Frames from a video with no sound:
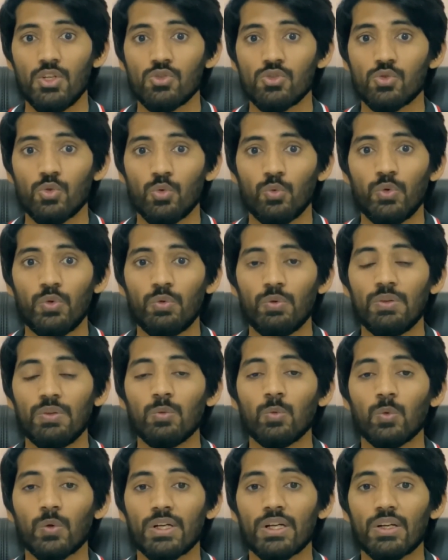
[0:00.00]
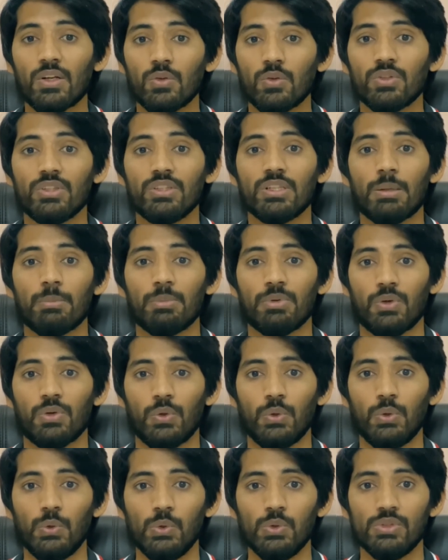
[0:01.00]
So we will work on grammar
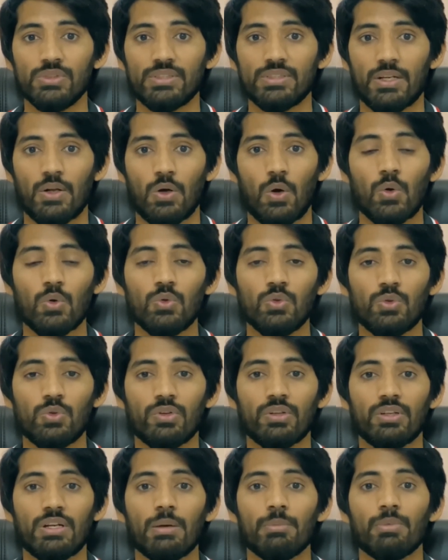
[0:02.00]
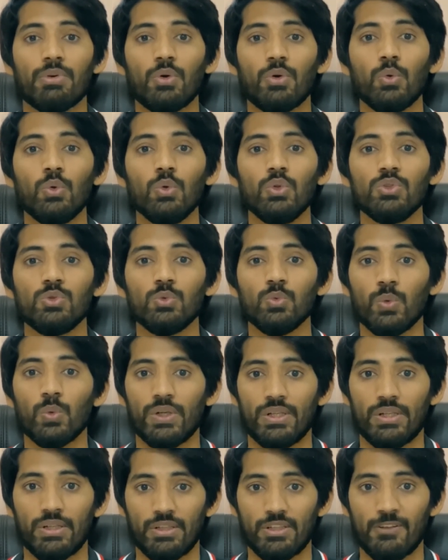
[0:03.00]
rules, that how grammar rules
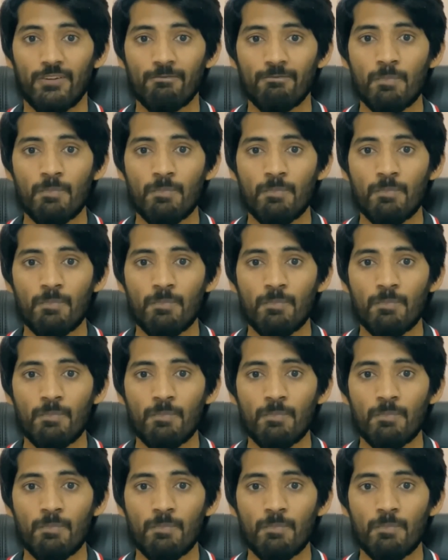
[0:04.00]
work.